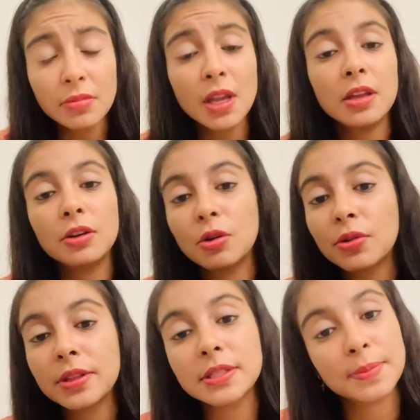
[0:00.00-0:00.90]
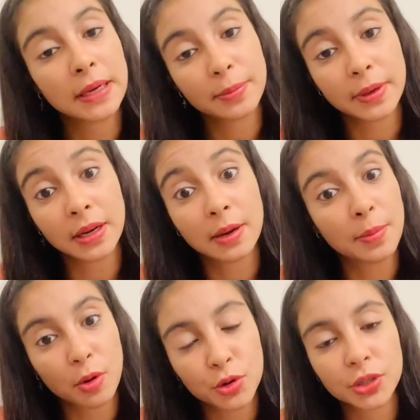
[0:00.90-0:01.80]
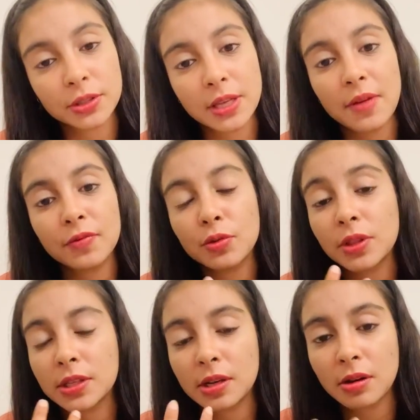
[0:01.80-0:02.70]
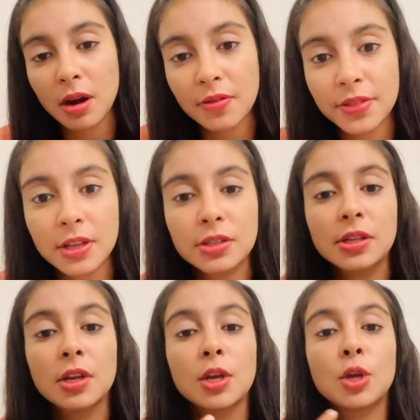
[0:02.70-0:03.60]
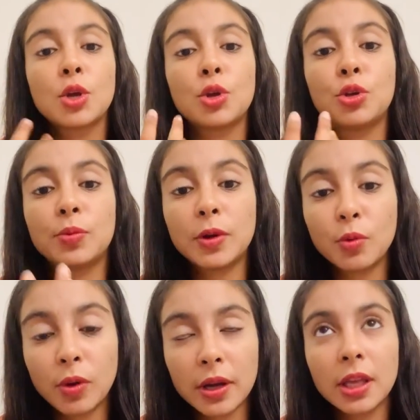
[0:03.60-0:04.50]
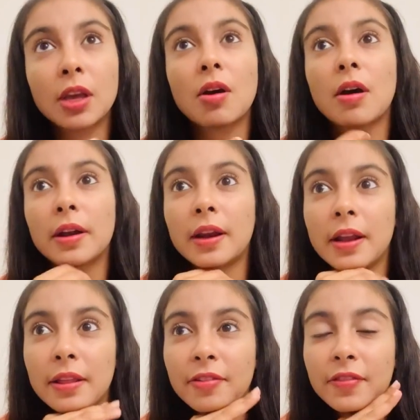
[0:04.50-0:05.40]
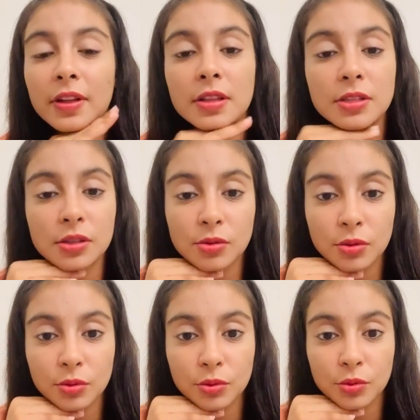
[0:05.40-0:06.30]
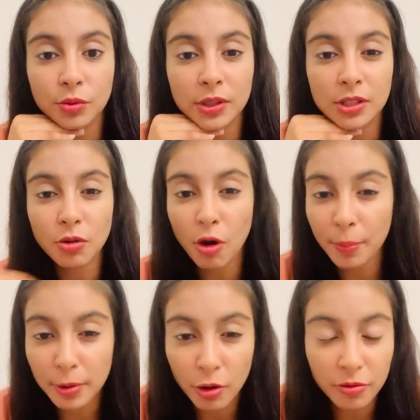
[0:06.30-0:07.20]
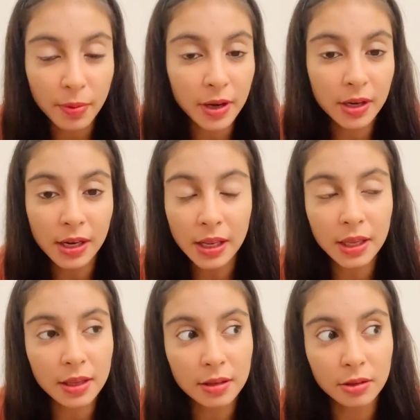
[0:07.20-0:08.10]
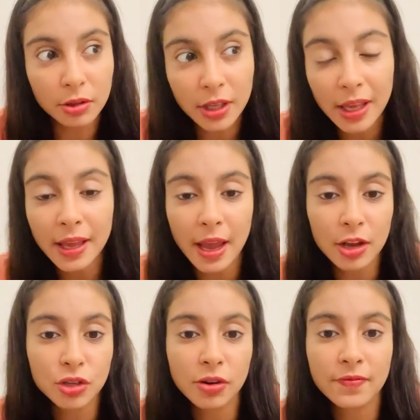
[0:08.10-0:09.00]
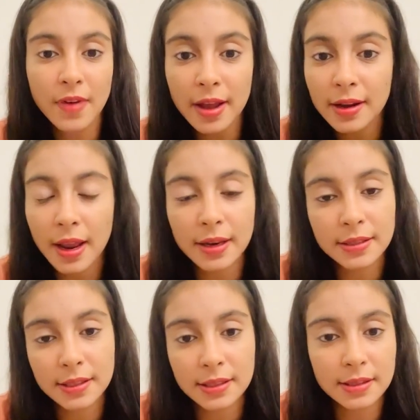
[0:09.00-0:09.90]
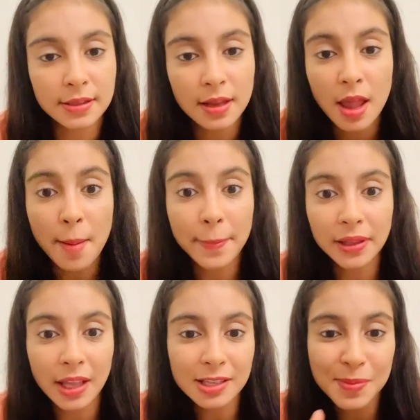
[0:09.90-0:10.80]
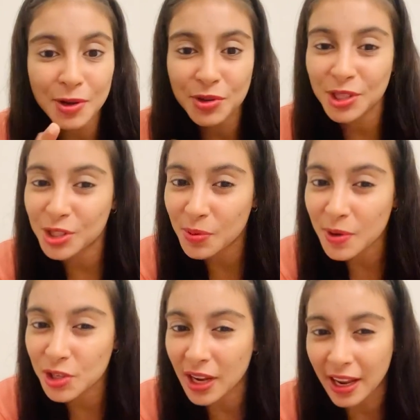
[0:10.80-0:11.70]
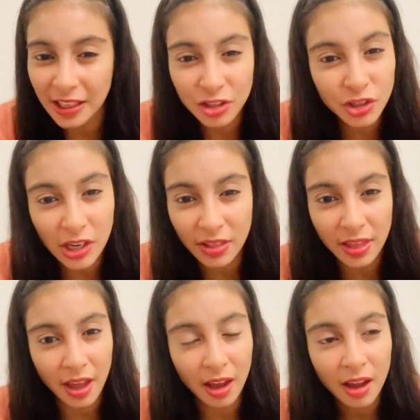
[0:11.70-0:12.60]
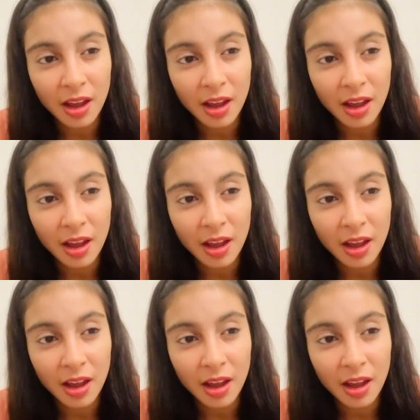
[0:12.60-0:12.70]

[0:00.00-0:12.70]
I know this has been a bit an emotional time for you, and there's a lot of things you've been working on. And I feel as though with Scorpio, you've been really looking at your finances. But that's because there's so much energy there.